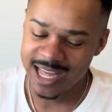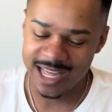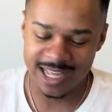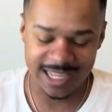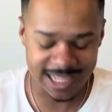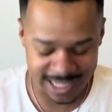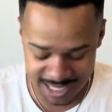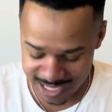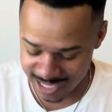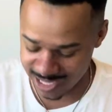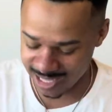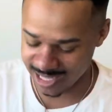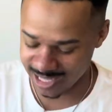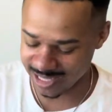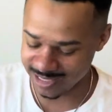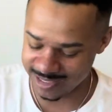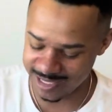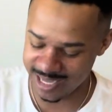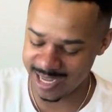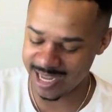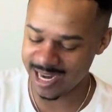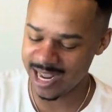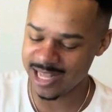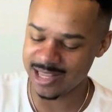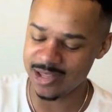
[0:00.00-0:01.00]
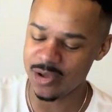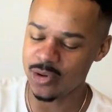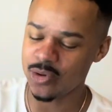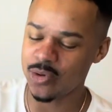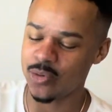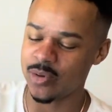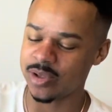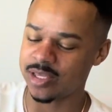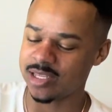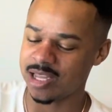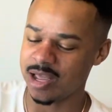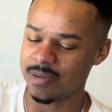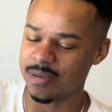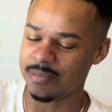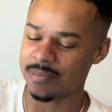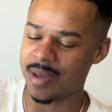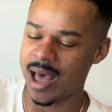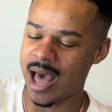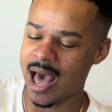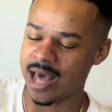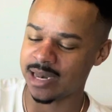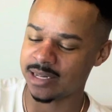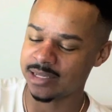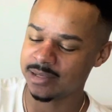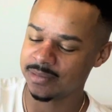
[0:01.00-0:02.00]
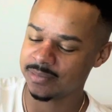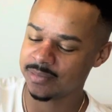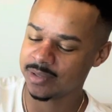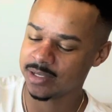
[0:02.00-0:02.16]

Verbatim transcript: Ah, man, I knew it was somebody.